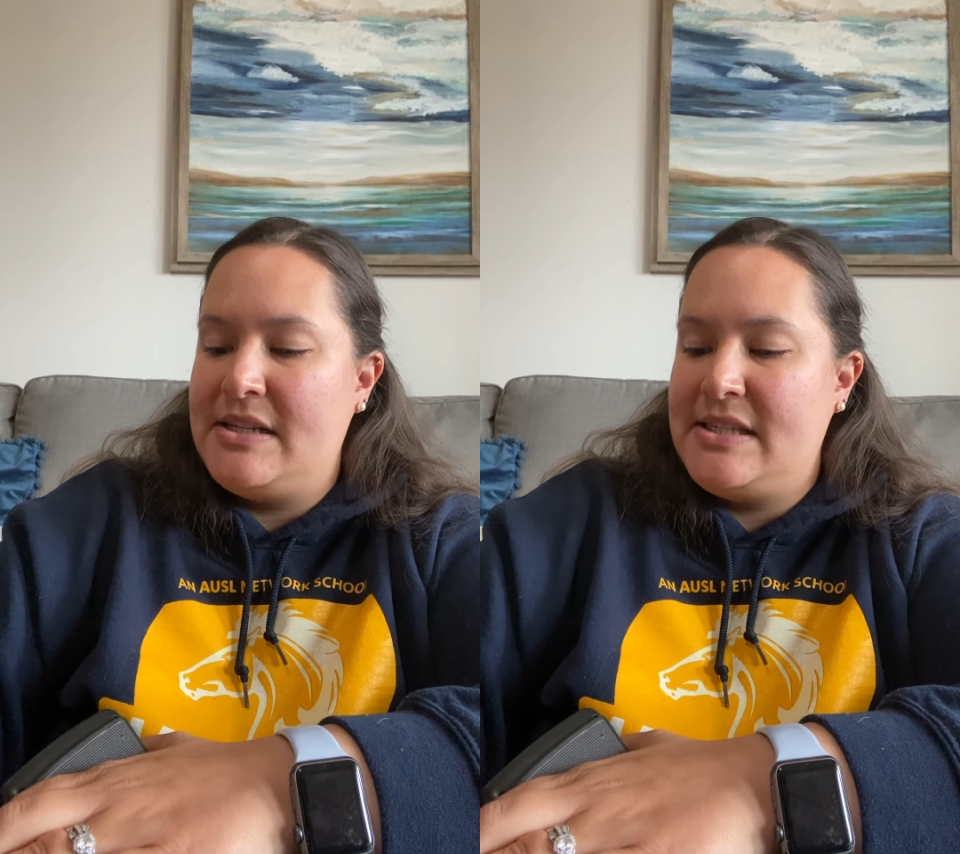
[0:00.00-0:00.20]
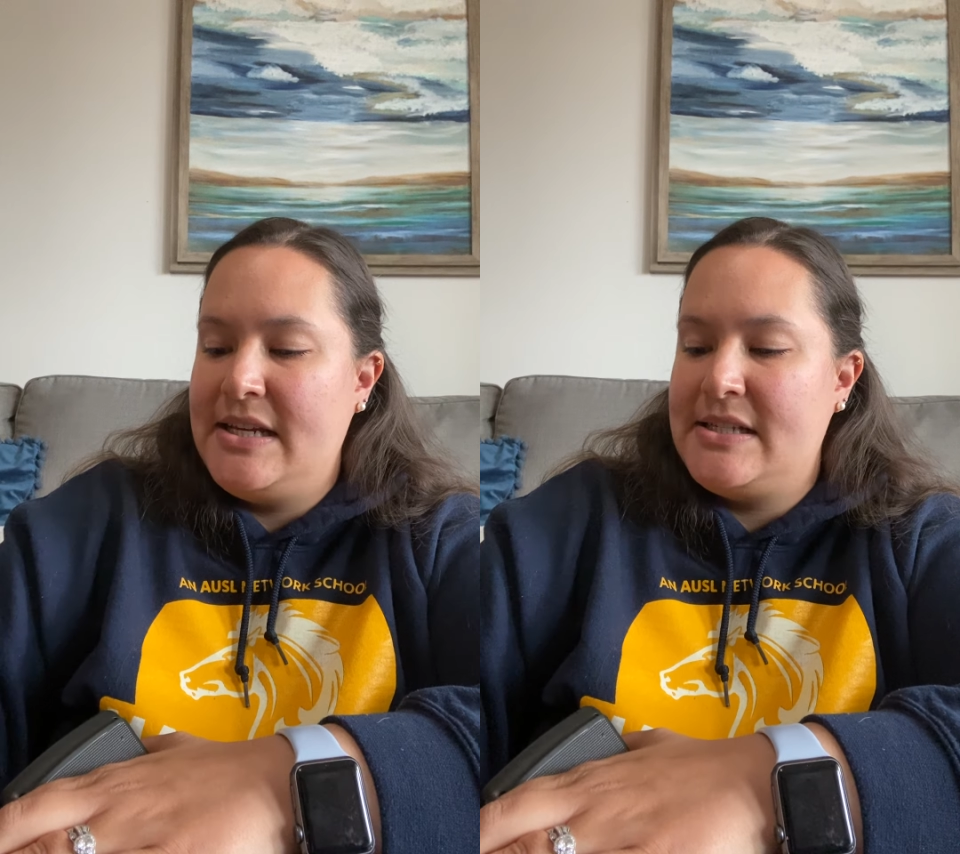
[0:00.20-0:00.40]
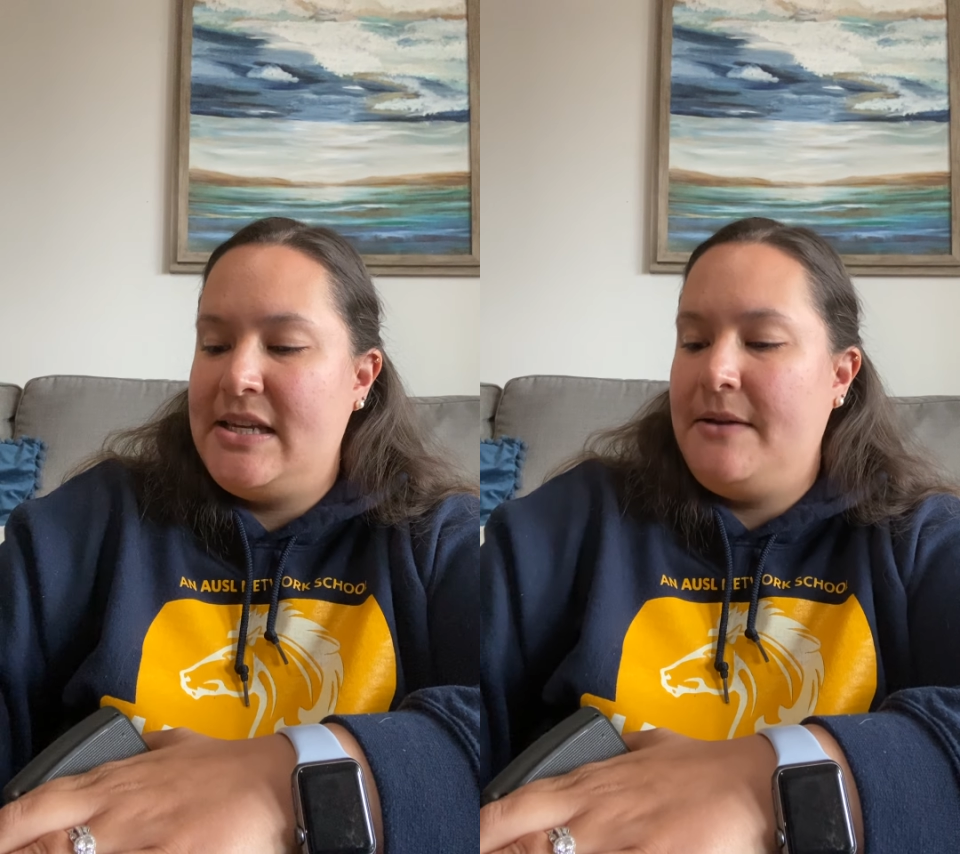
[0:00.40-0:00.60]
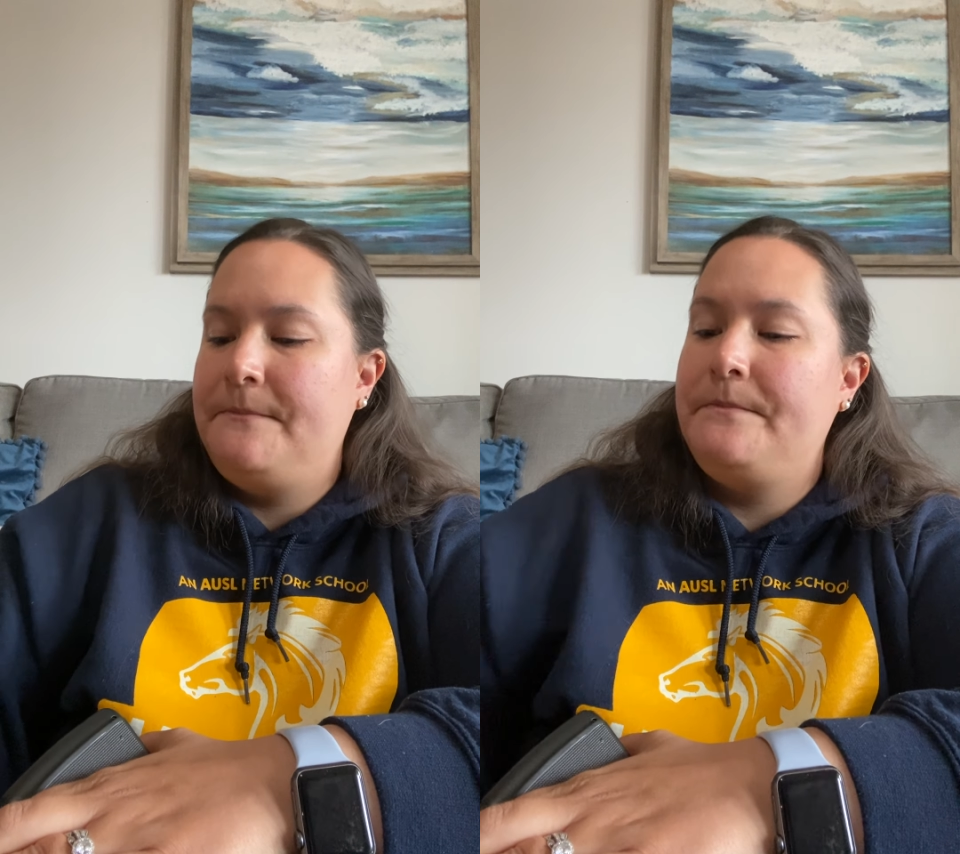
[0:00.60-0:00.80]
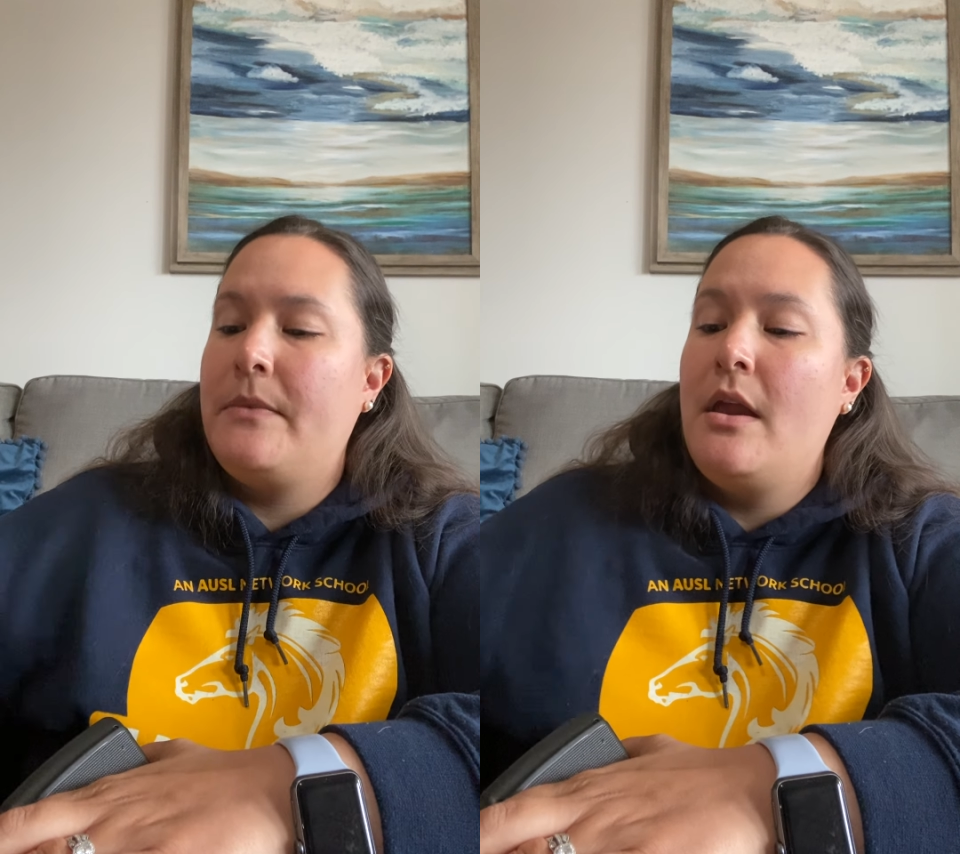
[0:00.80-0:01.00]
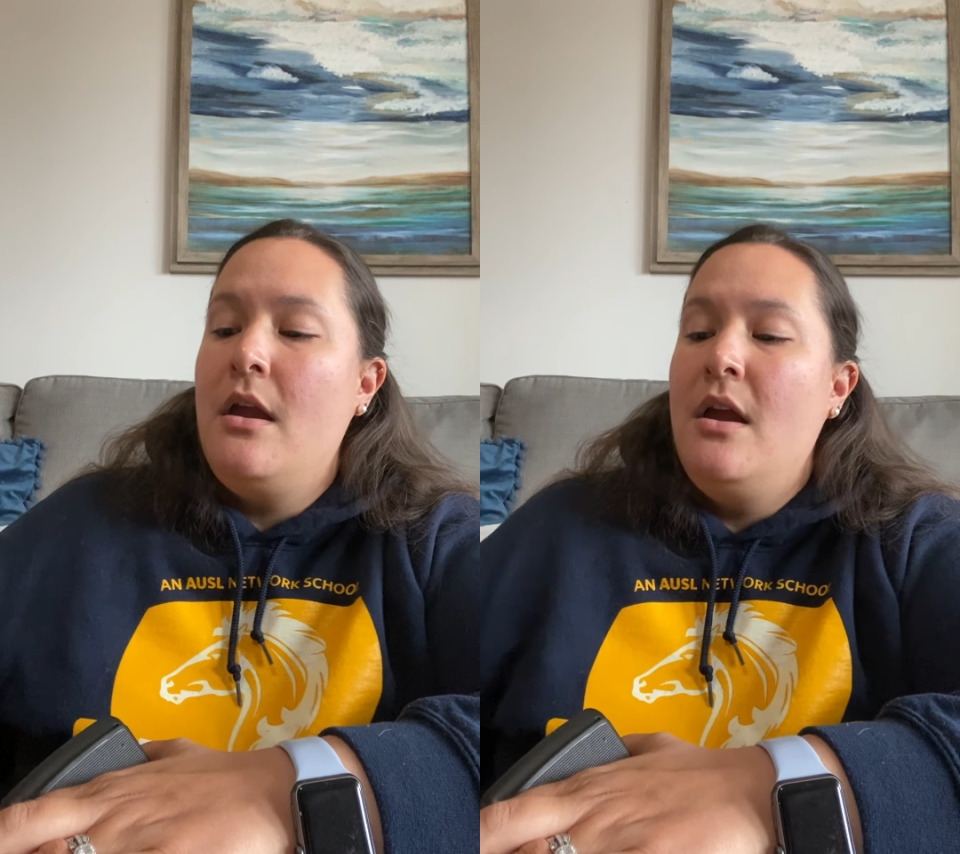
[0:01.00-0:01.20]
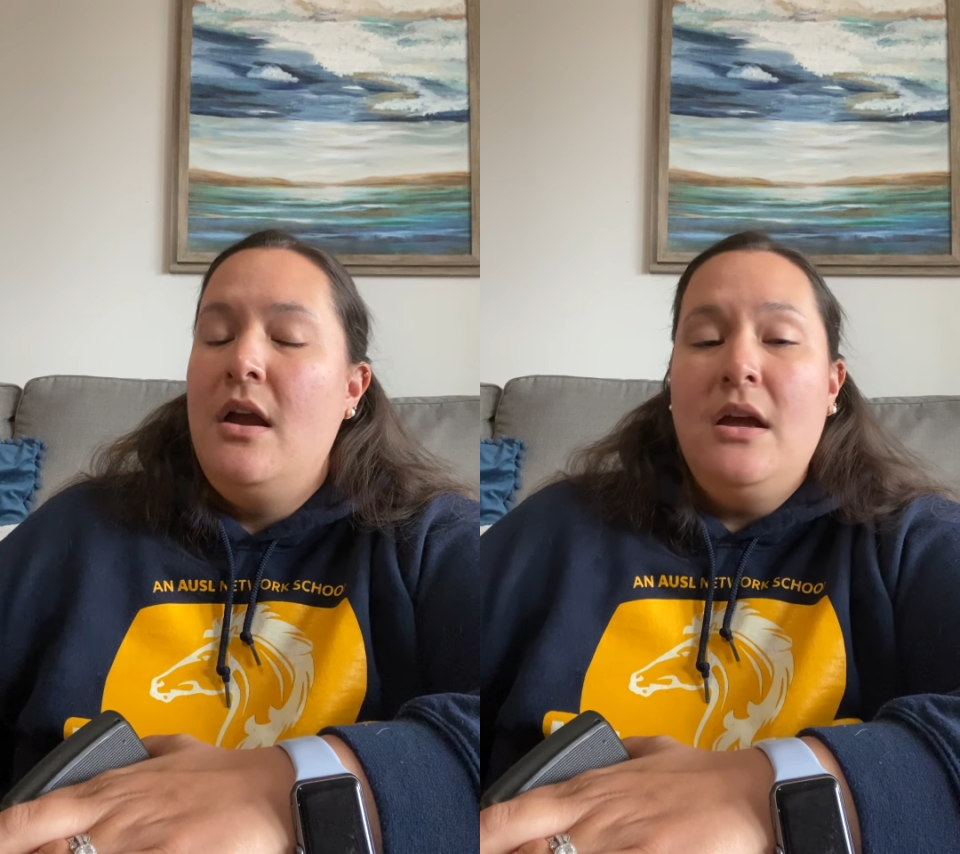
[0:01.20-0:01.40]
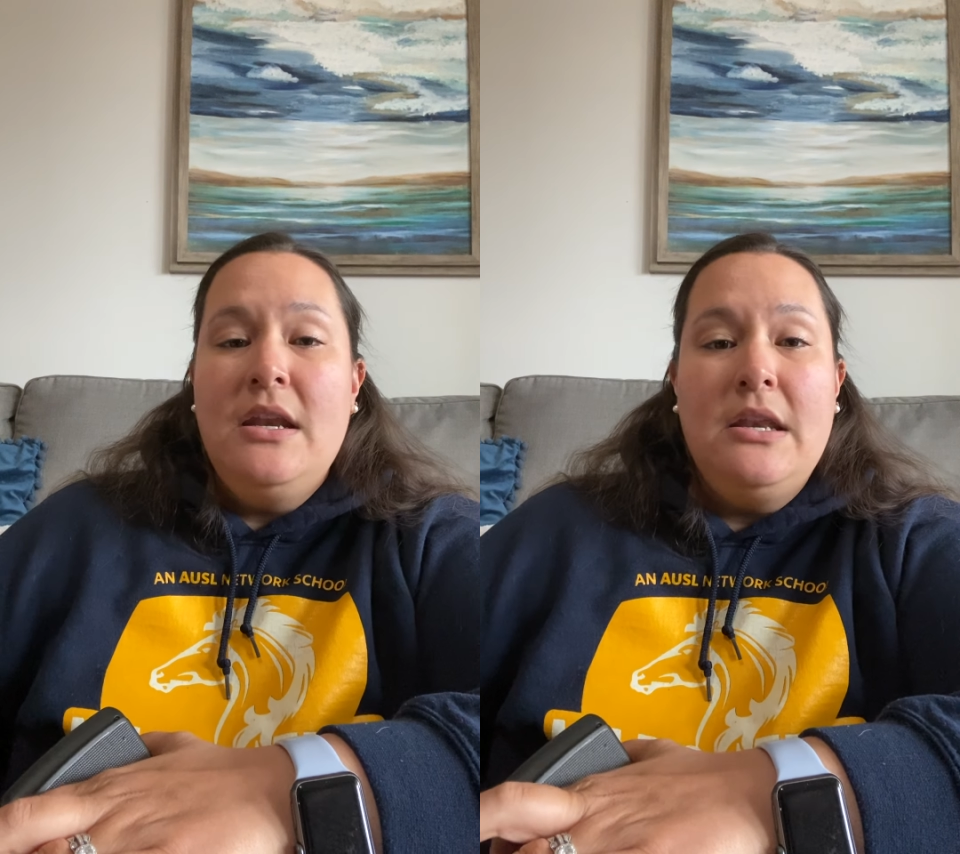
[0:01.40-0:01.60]
is 60.
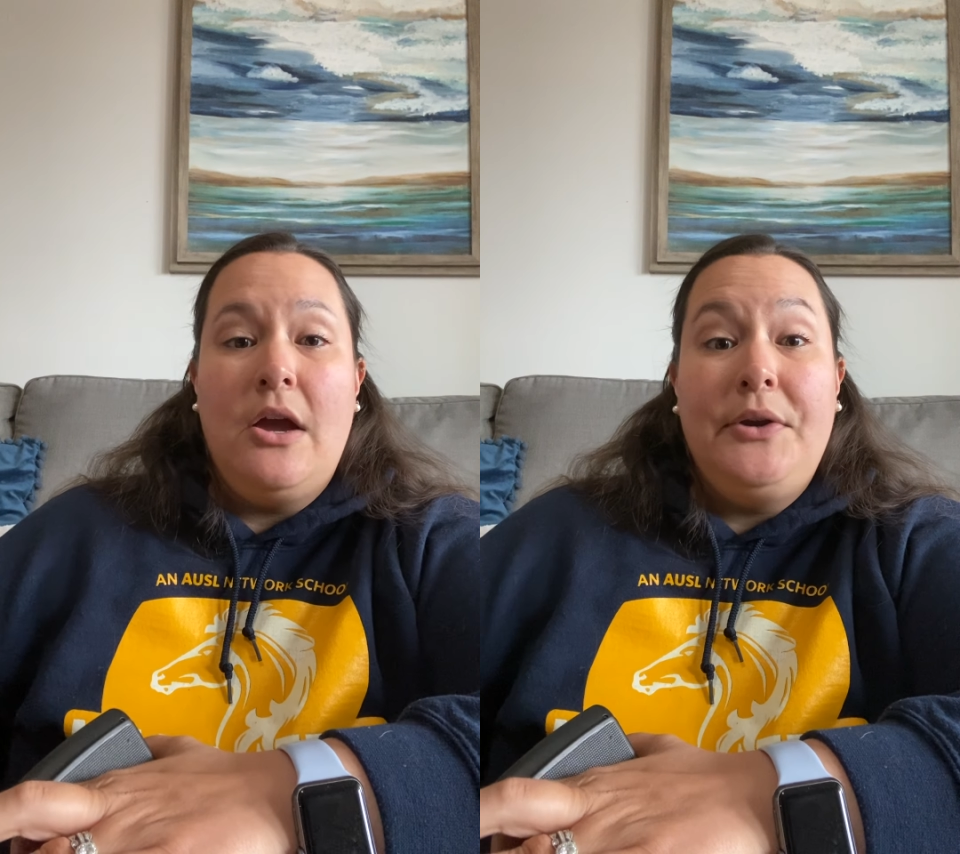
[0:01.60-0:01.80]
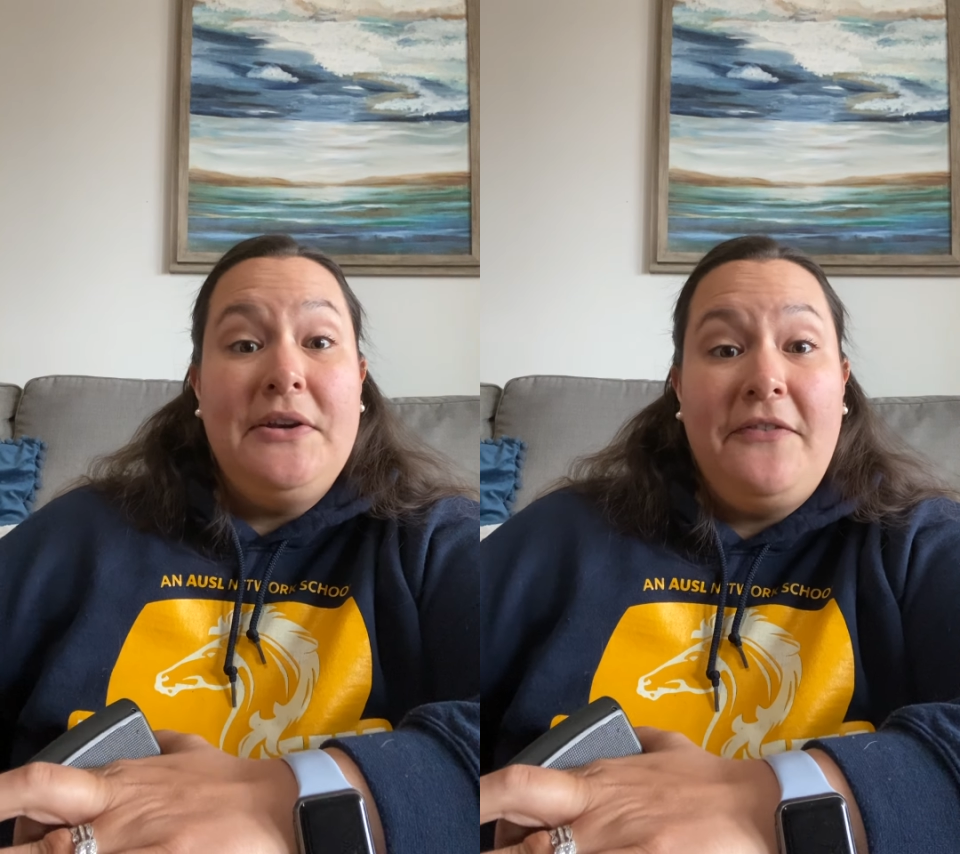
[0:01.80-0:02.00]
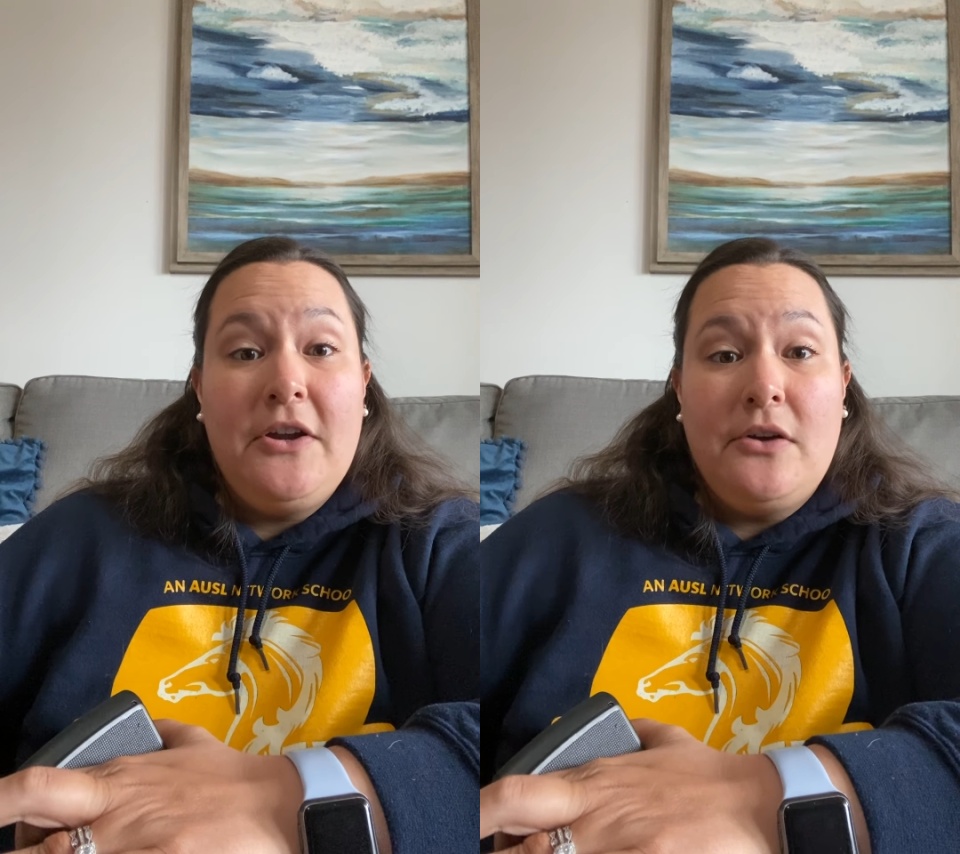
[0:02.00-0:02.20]
Now I need to figure